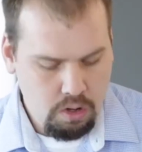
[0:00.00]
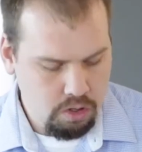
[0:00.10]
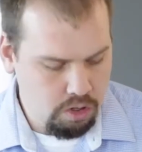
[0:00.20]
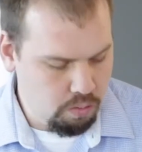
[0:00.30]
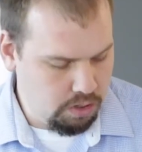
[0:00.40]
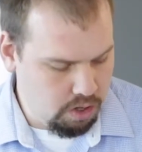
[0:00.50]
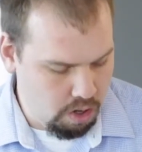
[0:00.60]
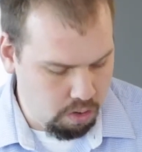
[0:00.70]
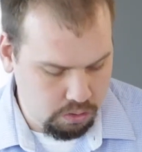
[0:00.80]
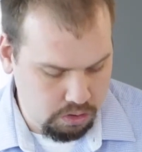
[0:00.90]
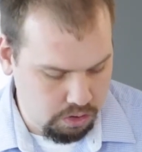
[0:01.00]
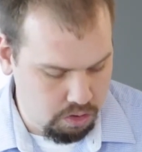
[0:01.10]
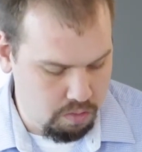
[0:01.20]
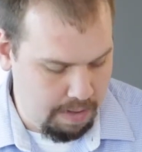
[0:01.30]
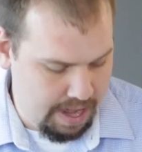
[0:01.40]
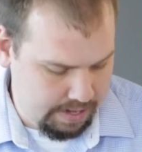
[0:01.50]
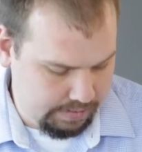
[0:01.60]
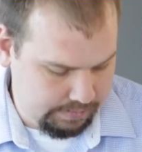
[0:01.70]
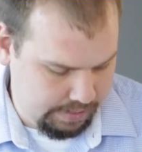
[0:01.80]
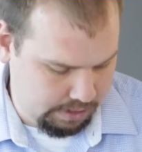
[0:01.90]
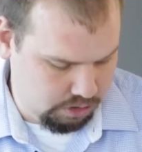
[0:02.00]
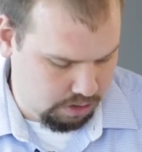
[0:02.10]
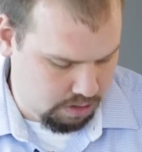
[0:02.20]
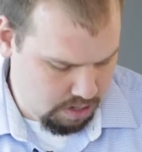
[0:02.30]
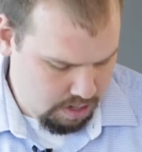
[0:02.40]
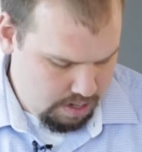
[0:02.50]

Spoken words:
you would go to the pneumatic section,